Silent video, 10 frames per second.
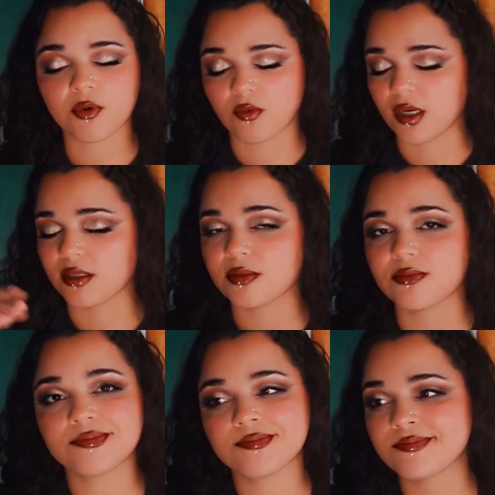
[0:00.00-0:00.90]
my number one.
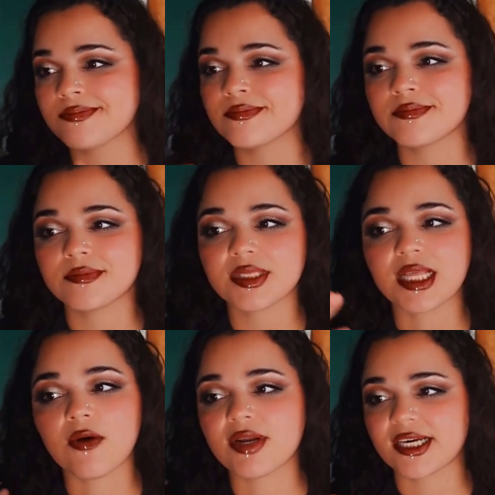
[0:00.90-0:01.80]

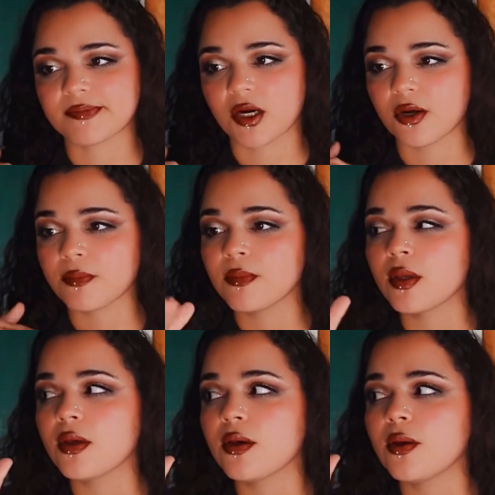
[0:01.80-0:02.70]
That one has my heart.
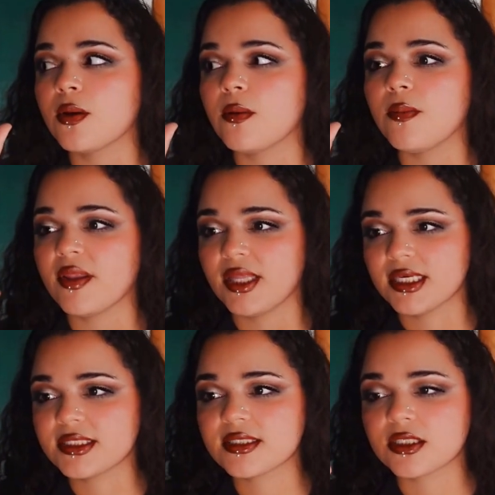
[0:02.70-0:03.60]
But
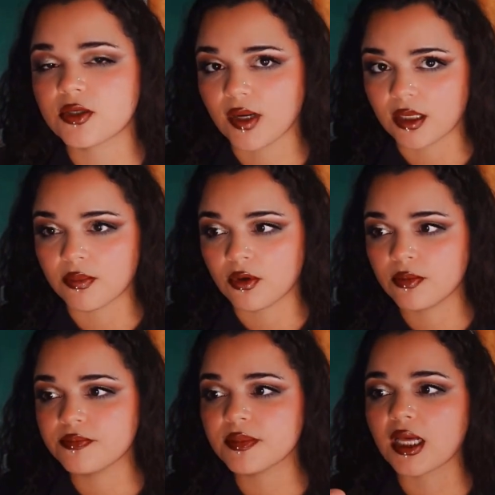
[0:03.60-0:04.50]
this is
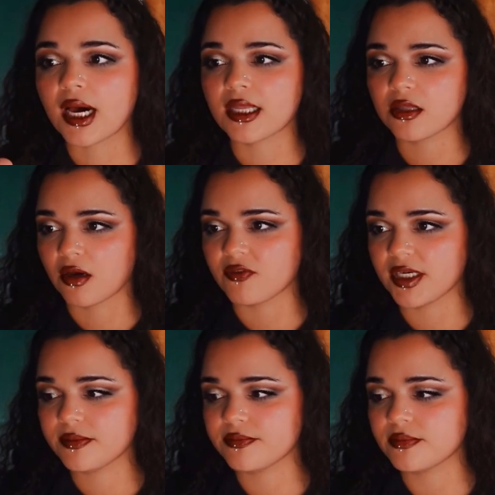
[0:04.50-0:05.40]
incredible. I love
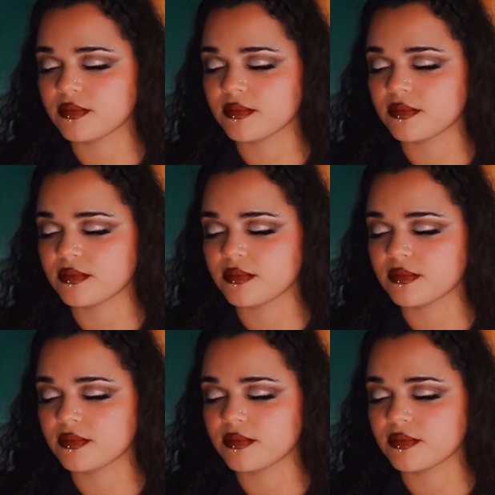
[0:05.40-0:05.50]
it.